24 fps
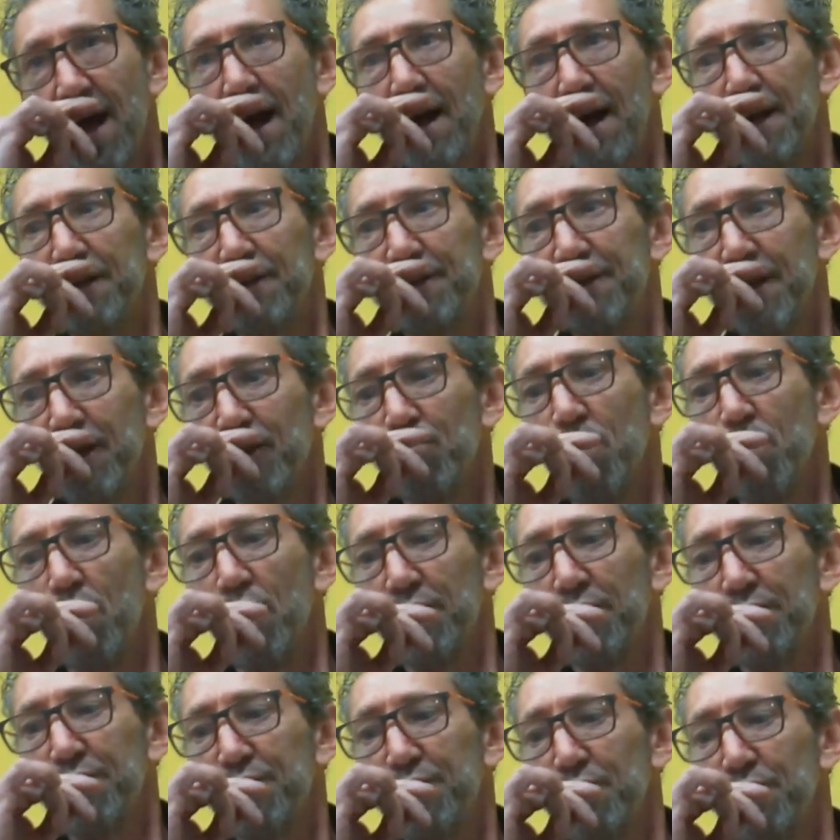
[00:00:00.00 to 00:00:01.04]
did
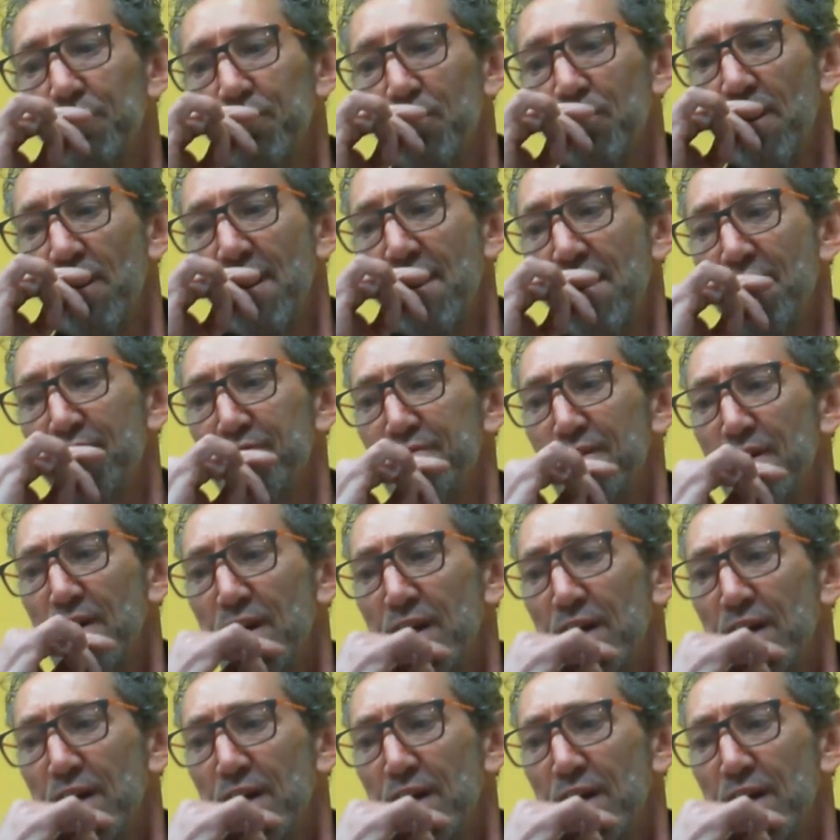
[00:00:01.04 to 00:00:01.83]
want to have